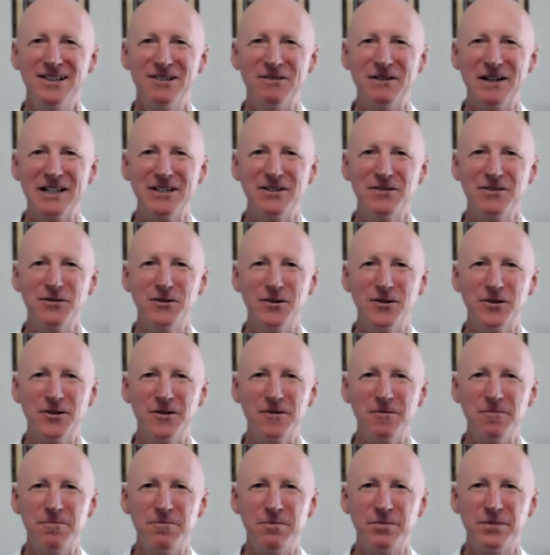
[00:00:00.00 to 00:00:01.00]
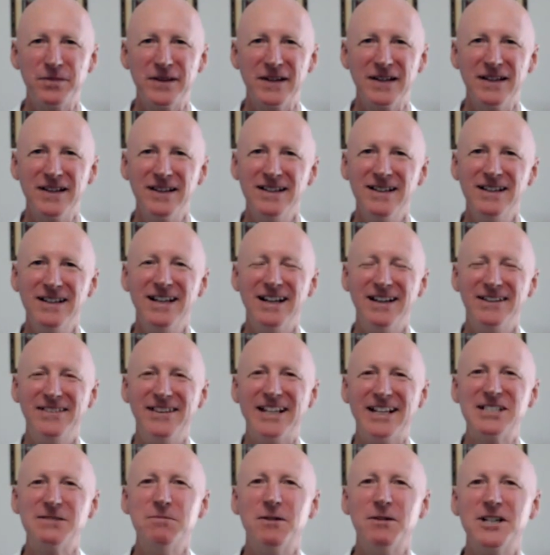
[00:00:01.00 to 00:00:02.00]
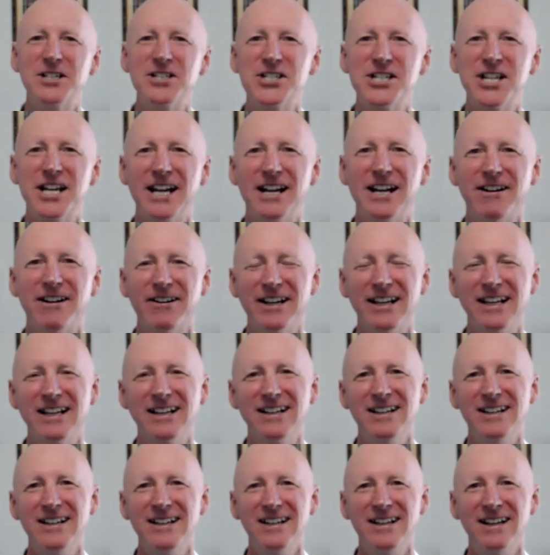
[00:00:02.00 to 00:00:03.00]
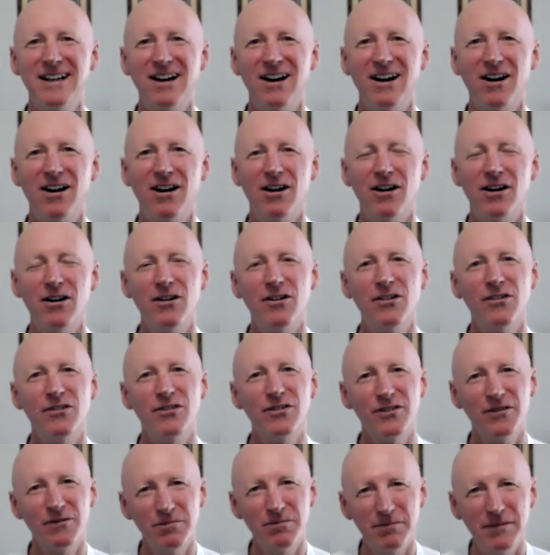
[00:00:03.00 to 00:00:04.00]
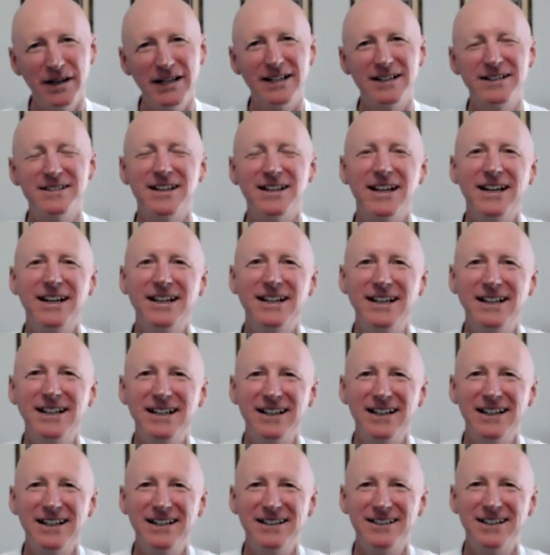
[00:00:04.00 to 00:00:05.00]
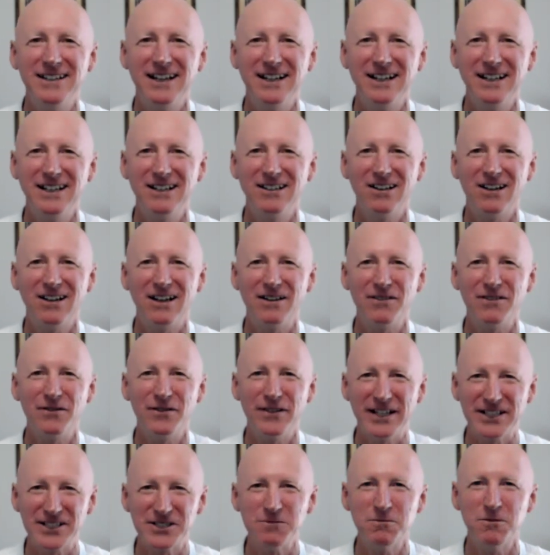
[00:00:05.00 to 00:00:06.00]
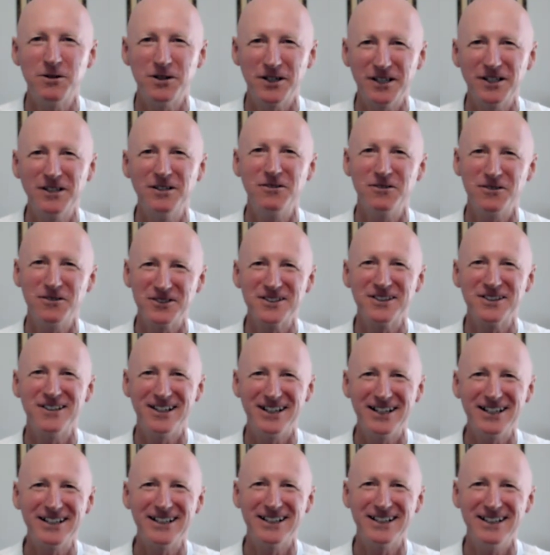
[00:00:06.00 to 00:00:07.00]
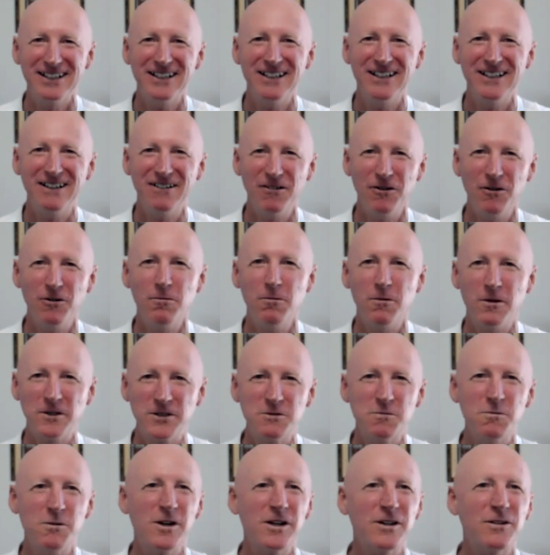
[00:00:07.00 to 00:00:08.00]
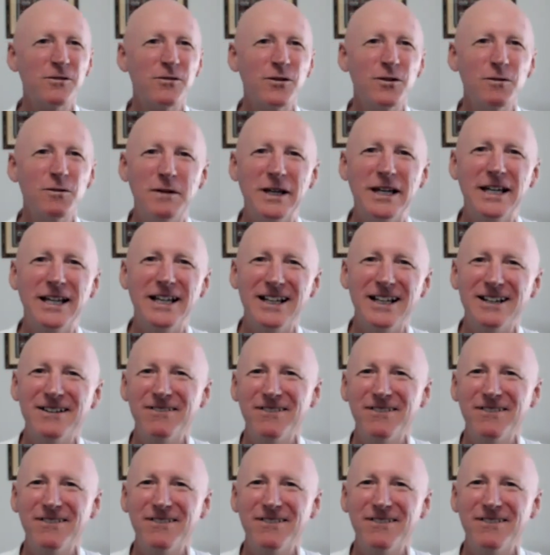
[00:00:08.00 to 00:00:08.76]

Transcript: Wonderful. And that's my sharing of meditating in daily life. That's what it looks like, or what's worked for me,